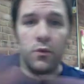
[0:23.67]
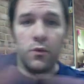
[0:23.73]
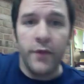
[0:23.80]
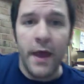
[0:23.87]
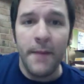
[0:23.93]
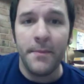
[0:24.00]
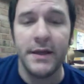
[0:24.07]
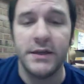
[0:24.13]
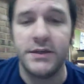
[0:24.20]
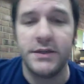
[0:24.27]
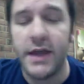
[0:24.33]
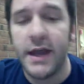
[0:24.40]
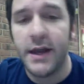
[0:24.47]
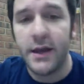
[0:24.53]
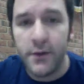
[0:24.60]
that being
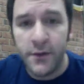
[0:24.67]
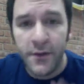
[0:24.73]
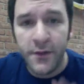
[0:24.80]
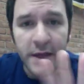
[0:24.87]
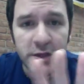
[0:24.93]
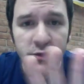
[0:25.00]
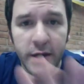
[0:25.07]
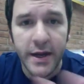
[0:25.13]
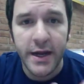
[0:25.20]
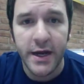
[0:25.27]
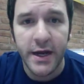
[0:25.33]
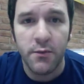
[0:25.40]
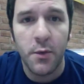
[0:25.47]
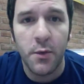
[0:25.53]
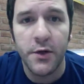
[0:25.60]
said, this right
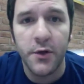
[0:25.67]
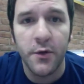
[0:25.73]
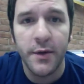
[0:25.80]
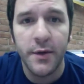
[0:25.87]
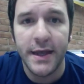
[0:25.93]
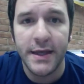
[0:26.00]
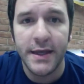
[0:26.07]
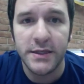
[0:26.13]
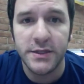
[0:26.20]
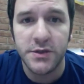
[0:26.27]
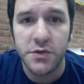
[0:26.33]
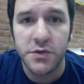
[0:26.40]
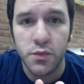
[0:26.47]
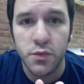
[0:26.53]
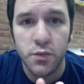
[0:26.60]
here, what we're doing
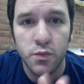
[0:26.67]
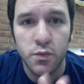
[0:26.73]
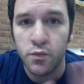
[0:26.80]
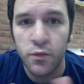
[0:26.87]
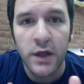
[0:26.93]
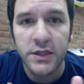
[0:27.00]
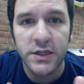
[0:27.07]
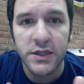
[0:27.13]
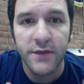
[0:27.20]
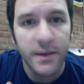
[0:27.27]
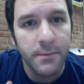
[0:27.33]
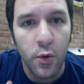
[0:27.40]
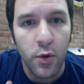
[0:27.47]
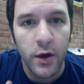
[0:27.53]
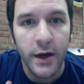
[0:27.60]
is relatively
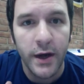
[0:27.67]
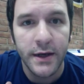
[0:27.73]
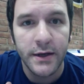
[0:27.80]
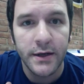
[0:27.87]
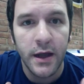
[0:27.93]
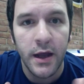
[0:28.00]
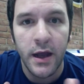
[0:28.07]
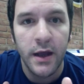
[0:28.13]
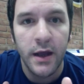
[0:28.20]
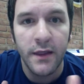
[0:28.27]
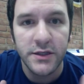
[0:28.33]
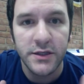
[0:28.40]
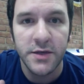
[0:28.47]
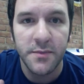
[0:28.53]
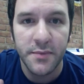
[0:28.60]
boring,
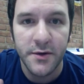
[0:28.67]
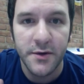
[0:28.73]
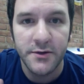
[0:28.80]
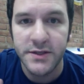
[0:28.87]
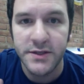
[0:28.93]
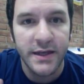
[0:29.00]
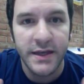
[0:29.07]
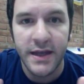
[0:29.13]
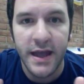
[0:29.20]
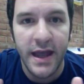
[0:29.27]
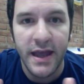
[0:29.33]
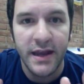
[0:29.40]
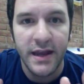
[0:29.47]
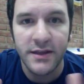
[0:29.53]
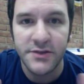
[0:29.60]
unless you're producing
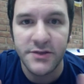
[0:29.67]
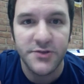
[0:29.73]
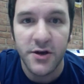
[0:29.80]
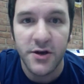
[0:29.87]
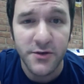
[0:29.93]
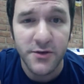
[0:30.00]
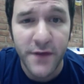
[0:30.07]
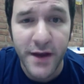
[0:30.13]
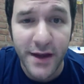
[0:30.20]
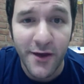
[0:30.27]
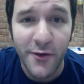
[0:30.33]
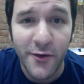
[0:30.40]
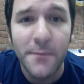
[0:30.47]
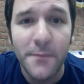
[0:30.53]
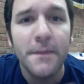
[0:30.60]
an instructional
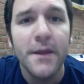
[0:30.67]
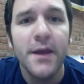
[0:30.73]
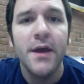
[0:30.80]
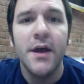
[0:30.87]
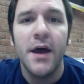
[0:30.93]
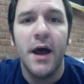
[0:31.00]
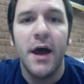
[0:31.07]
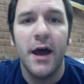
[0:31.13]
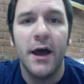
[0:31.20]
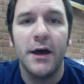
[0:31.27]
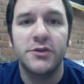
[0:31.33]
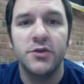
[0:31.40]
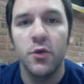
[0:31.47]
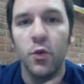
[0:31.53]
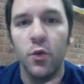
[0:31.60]
video.
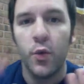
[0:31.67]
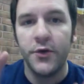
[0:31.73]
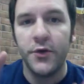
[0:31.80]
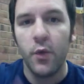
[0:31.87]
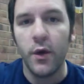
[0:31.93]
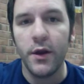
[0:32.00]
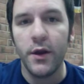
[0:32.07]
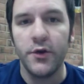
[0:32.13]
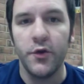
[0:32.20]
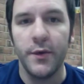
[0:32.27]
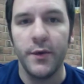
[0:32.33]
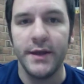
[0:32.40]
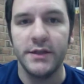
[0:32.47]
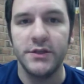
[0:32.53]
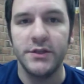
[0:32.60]
So what you want to do
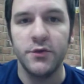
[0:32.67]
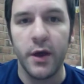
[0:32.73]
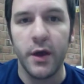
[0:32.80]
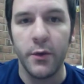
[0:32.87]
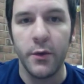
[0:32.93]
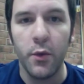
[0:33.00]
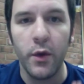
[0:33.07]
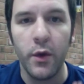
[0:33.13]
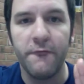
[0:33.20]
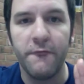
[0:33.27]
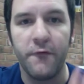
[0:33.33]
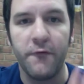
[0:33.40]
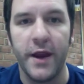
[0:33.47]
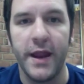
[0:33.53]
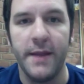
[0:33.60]
is you want to
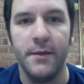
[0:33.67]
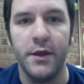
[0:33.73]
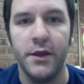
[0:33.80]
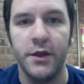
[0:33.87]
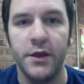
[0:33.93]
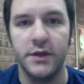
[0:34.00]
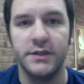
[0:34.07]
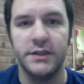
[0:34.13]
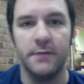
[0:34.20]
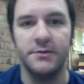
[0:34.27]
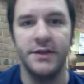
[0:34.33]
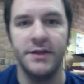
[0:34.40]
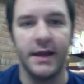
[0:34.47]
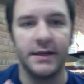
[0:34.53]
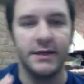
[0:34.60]
frame your
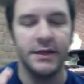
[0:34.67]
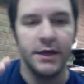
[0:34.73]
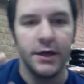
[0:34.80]
subject